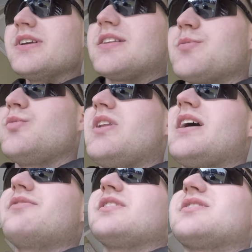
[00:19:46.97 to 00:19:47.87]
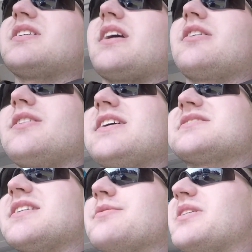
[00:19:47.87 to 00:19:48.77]
It sit out last
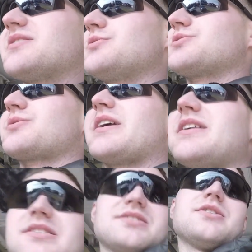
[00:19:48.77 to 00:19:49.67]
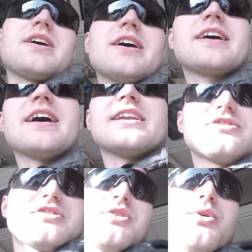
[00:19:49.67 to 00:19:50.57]
night because it was raining, so it kind of got
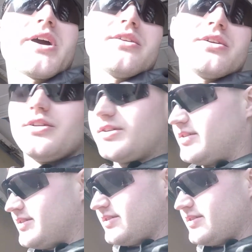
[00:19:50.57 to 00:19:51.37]
just a quick little